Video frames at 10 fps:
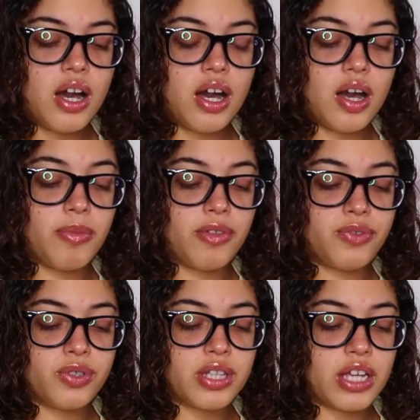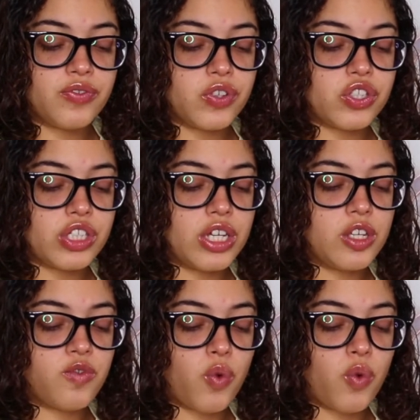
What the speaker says: The full size version is